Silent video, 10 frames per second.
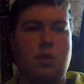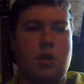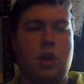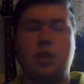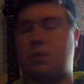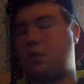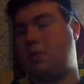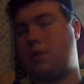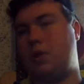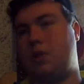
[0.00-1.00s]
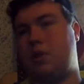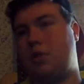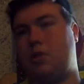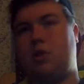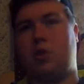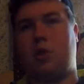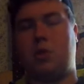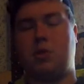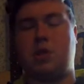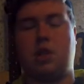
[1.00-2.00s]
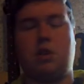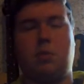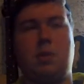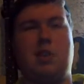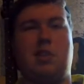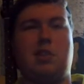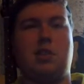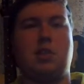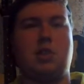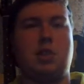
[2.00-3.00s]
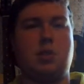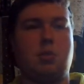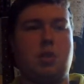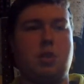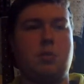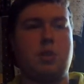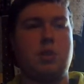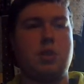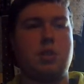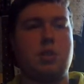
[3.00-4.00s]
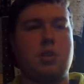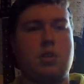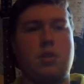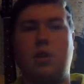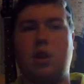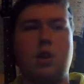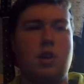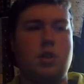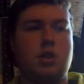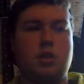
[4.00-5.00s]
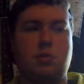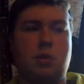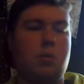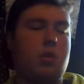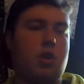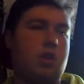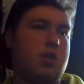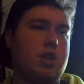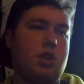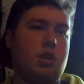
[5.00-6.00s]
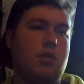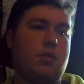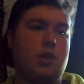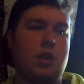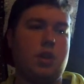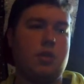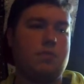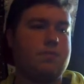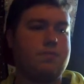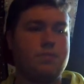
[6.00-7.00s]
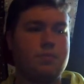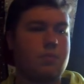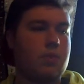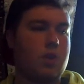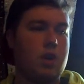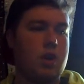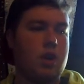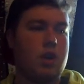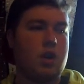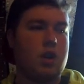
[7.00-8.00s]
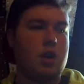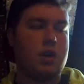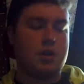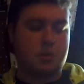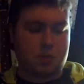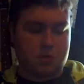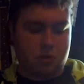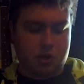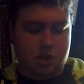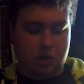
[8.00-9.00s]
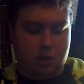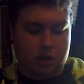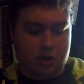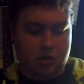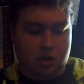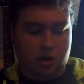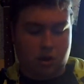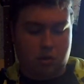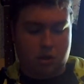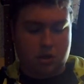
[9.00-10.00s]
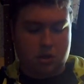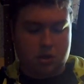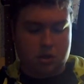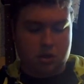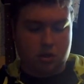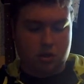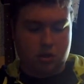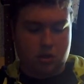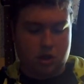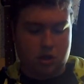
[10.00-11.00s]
hospital visits and through his therapy. And it's a really inspiring song. Talks about war at yourself, and Not too much more to say about that. It was already released as a single. Then